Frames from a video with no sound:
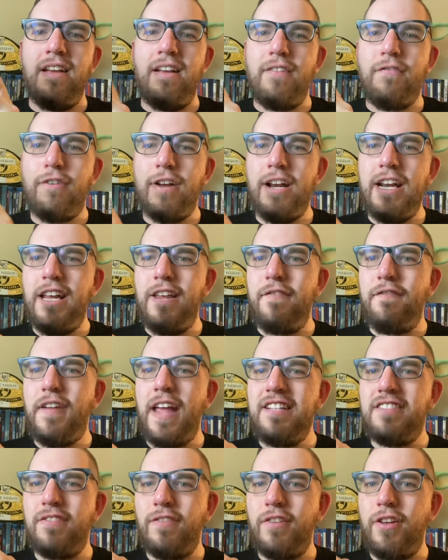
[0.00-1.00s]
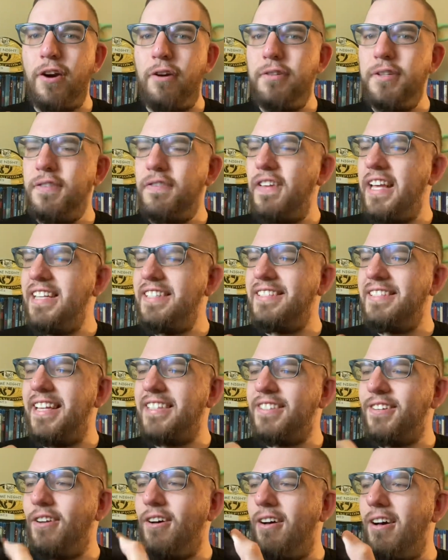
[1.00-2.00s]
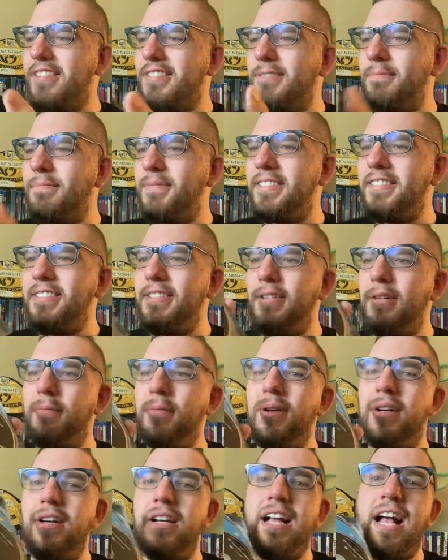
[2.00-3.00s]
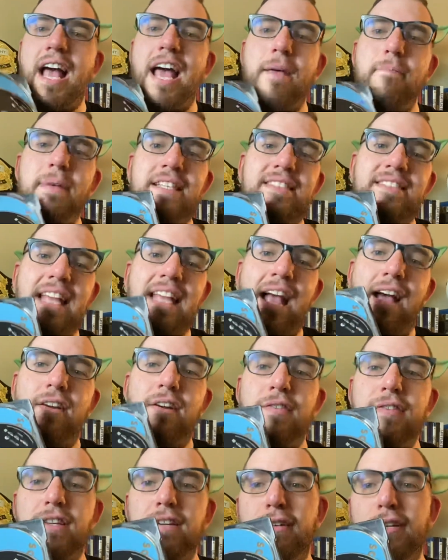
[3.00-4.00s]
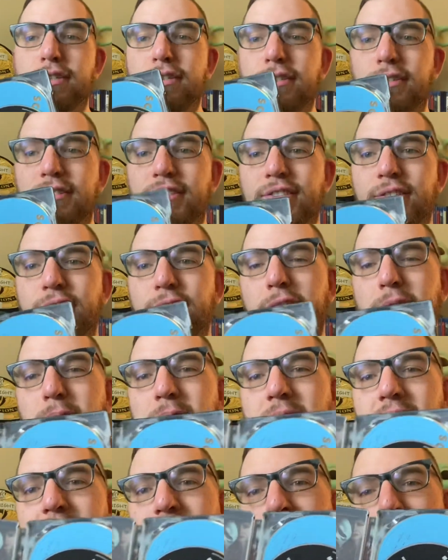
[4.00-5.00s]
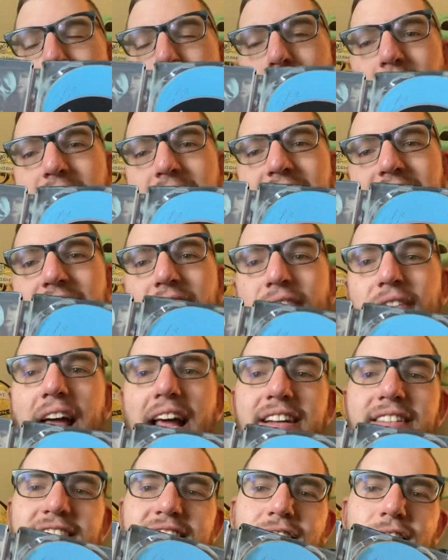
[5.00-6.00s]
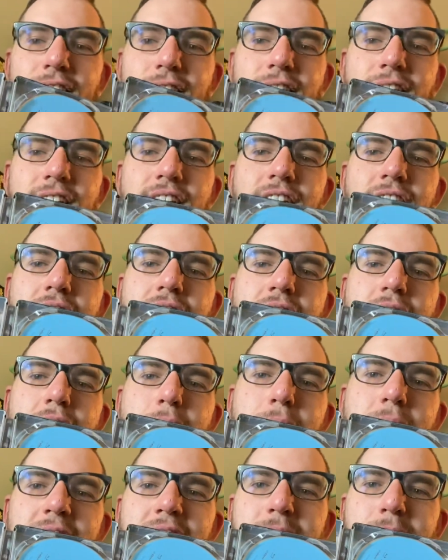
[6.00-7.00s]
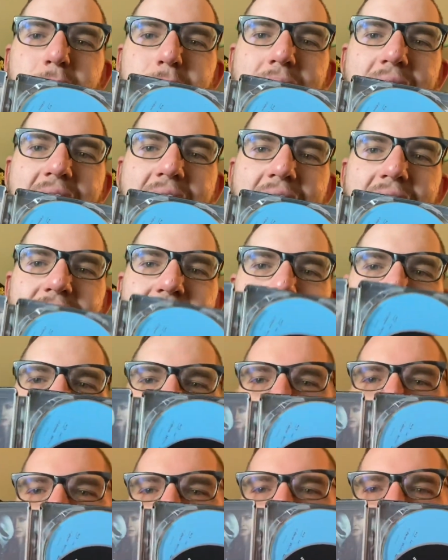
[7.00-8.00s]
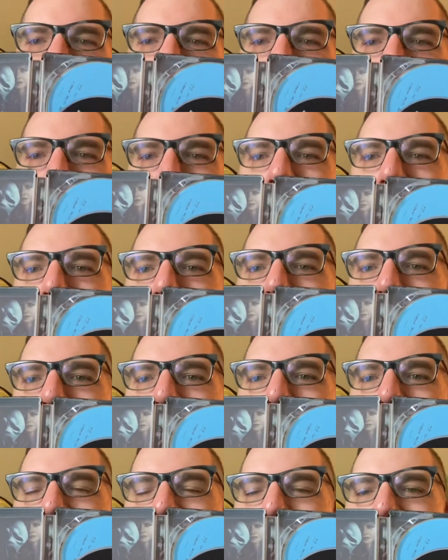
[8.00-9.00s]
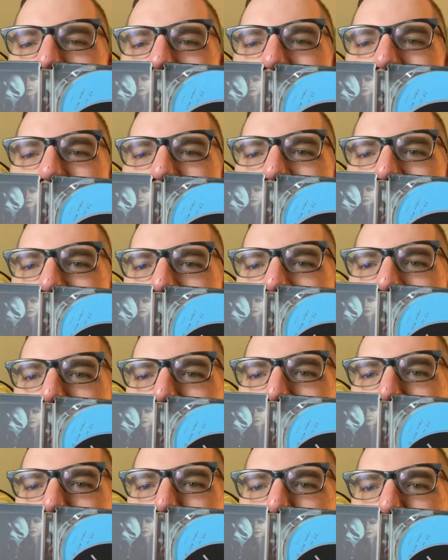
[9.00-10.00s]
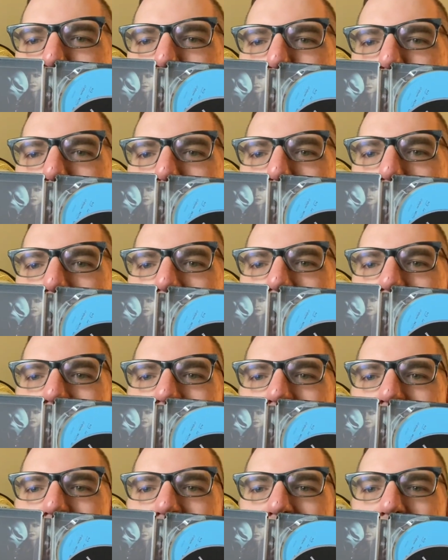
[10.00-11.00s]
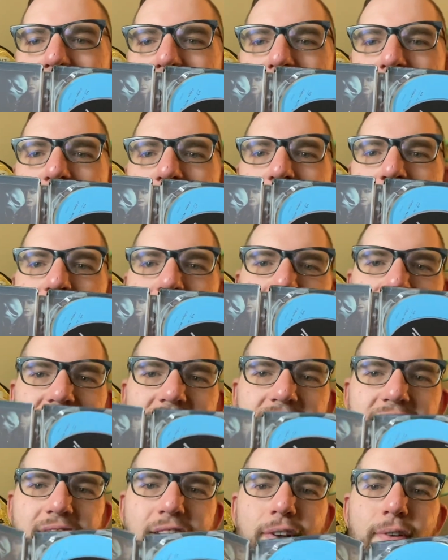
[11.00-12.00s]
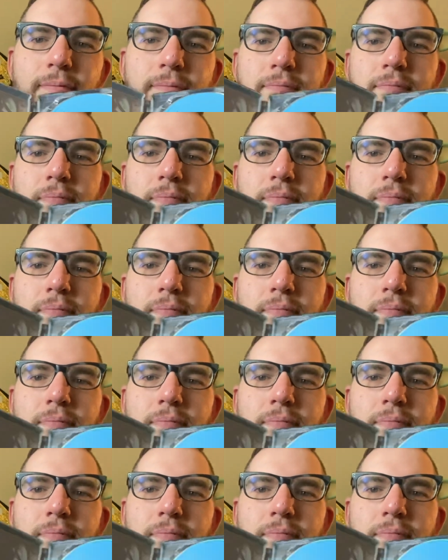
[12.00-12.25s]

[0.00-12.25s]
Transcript: For any fans of Ghostface, that's an awesome steel book. I missed out on the original Scream steel book, so that still makes me mad. But And then the inside, you see the characters with the masks. So